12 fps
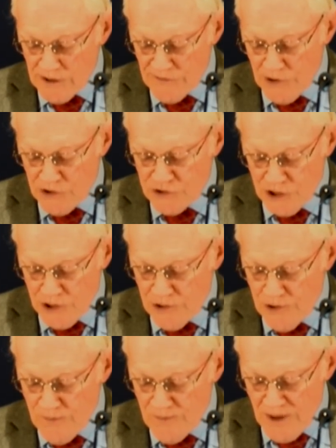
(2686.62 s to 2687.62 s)
Verse
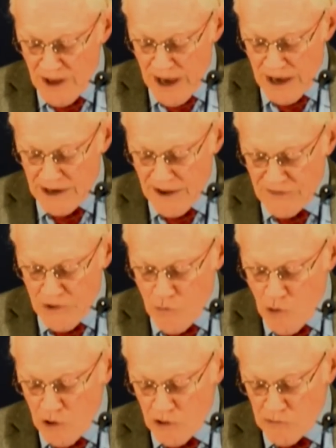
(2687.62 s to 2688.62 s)
2 And if the
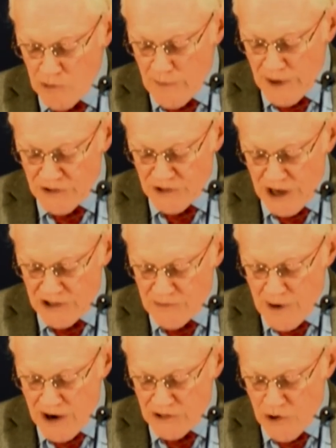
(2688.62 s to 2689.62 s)
world will be judged
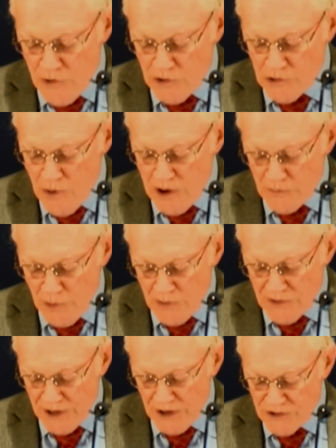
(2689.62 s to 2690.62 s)
by you, are you
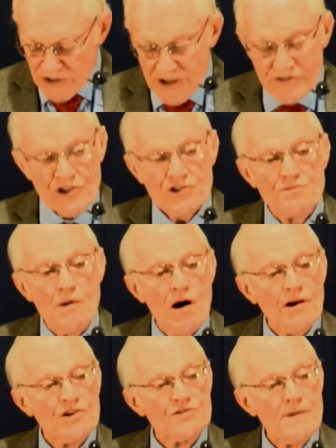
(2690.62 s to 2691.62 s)
unworthy to judge the
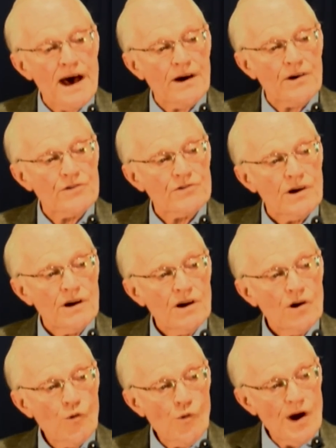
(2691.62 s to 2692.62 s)
smallest matters?
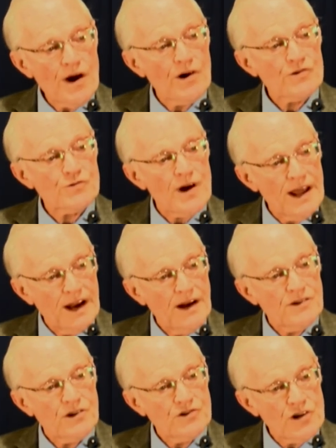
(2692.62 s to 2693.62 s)
We are
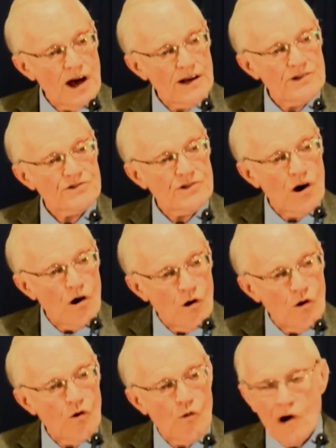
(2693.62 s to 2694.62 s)
training to judge the
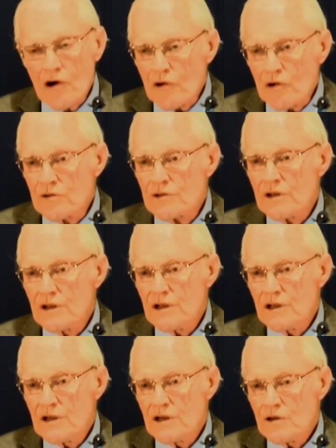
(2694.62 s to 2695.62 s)
whole world.
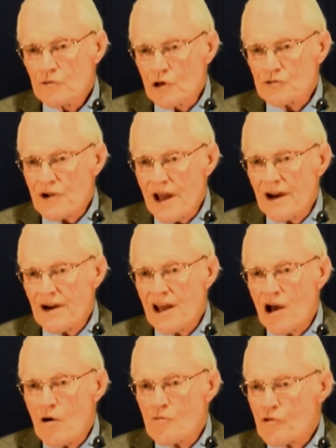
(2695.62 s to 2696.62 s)
We're training to
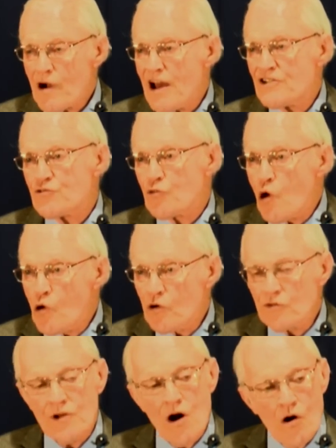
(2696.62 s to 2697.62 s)
help Christ
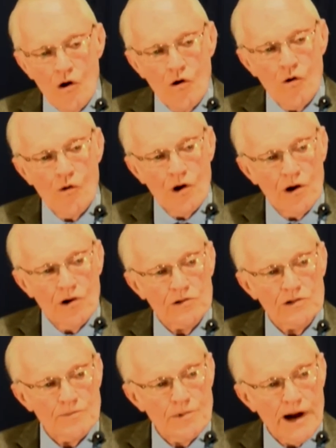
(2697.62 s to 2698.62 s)
rule the whole
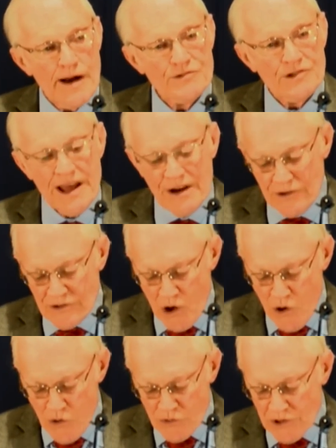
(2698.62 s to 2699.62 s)
world and perhaps later the
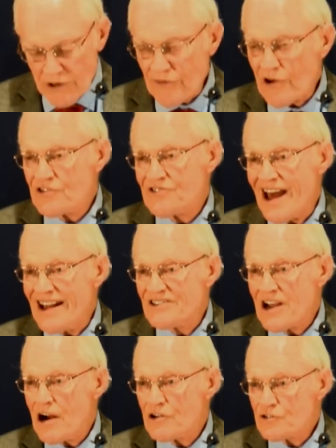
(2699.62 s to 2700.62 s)
whole universe. That's
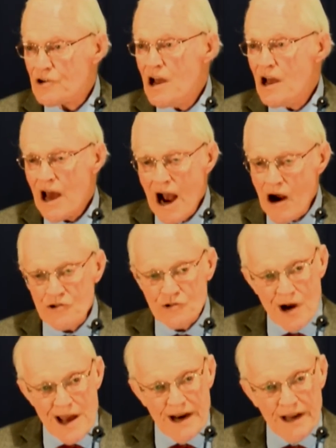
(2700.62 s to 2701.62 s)
our, our
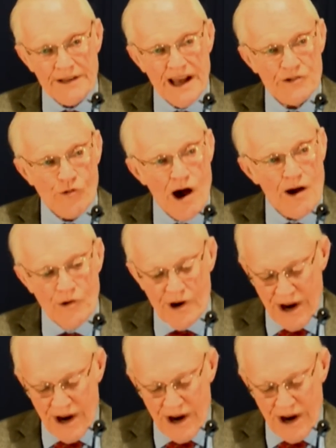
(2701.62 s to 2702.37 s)
training. That's why we're